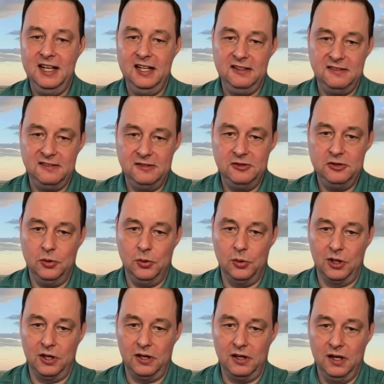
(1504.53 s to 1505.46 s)
next
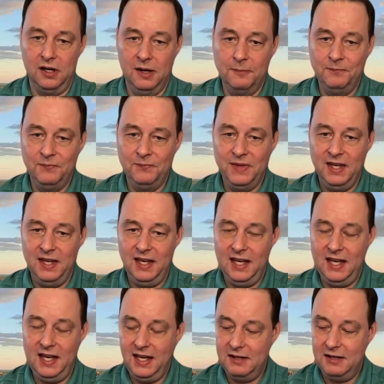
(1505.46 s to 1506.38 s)
door
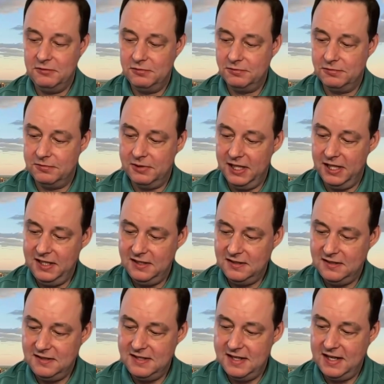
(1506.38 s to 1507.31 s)
and
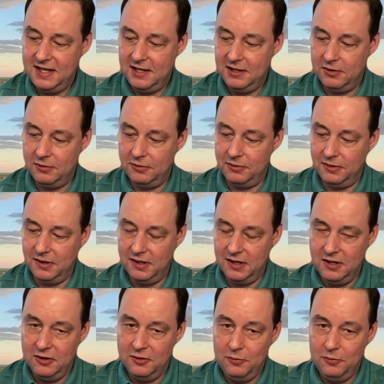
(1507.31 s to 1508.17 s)
write down